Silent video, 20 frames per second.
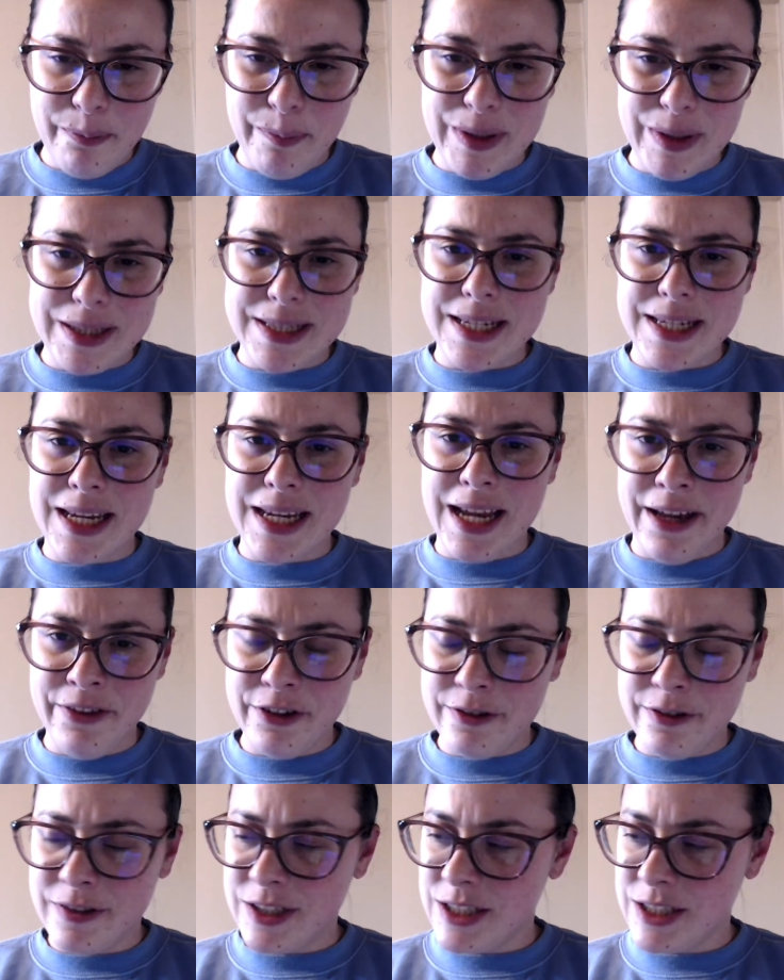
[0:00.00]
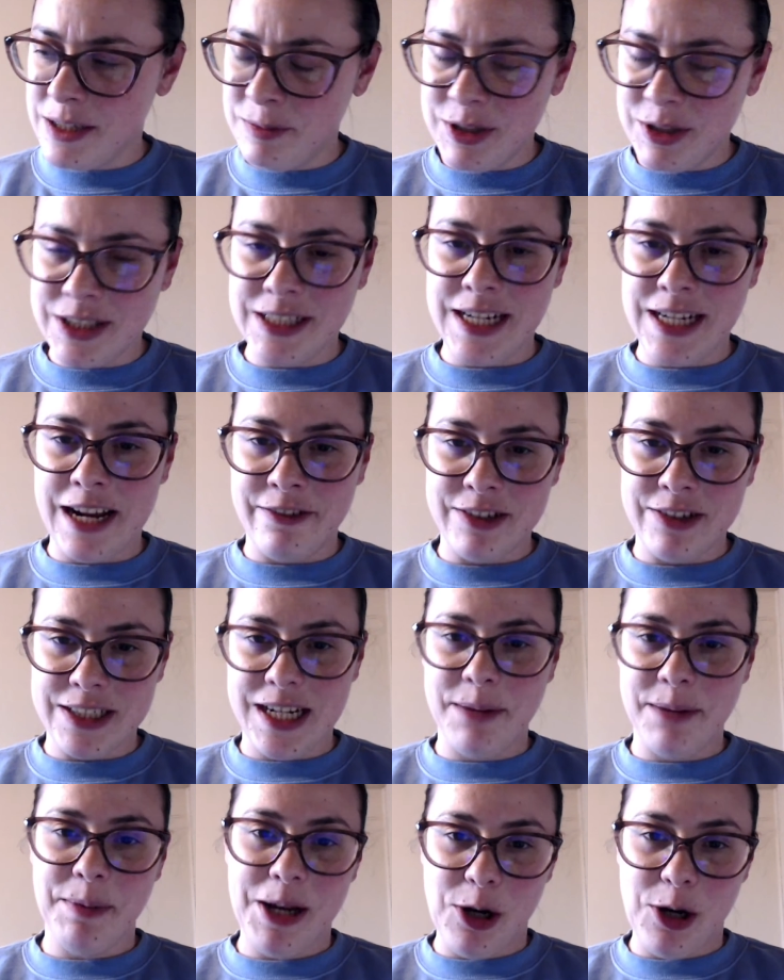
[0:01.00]
but together for some reason, every
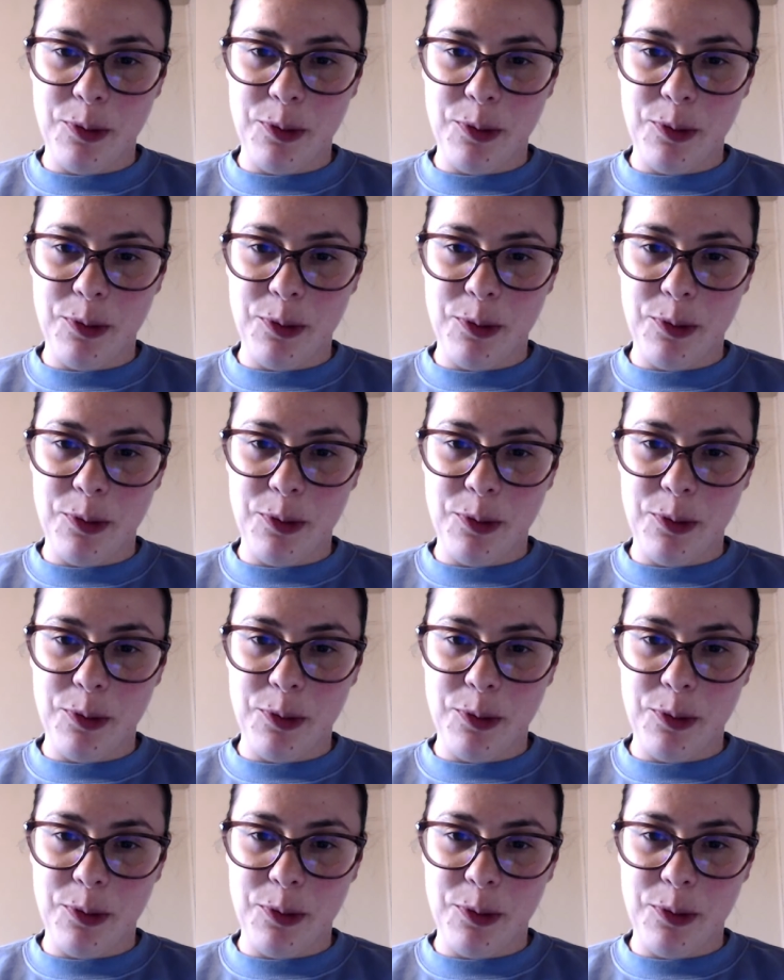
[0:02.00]
time I